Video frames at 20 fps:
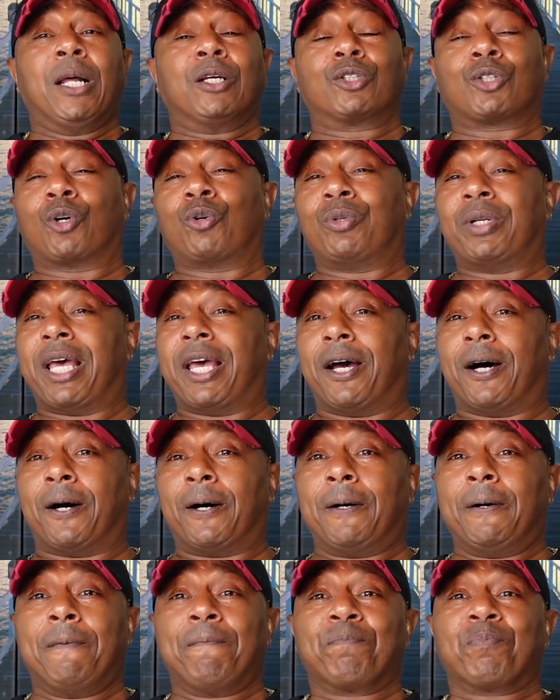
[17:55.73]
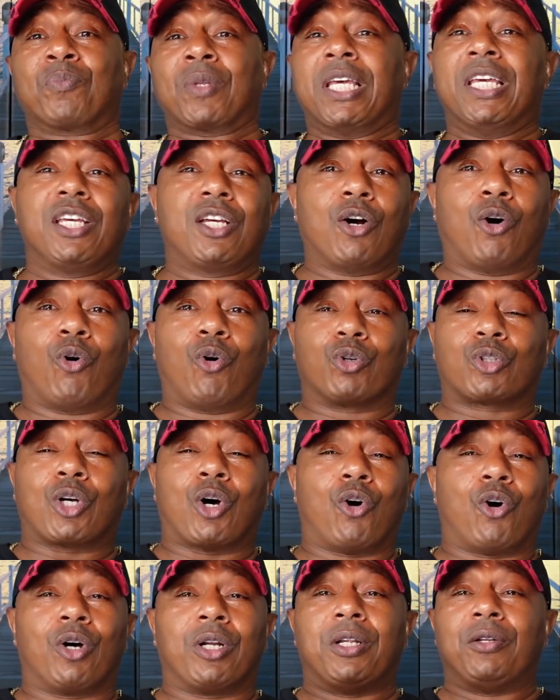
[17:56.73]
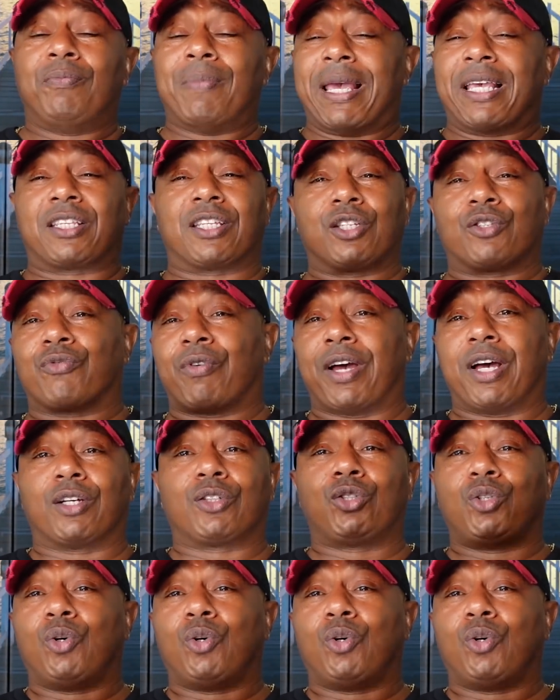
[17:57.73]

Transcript: So now he goes on and makes his rounds,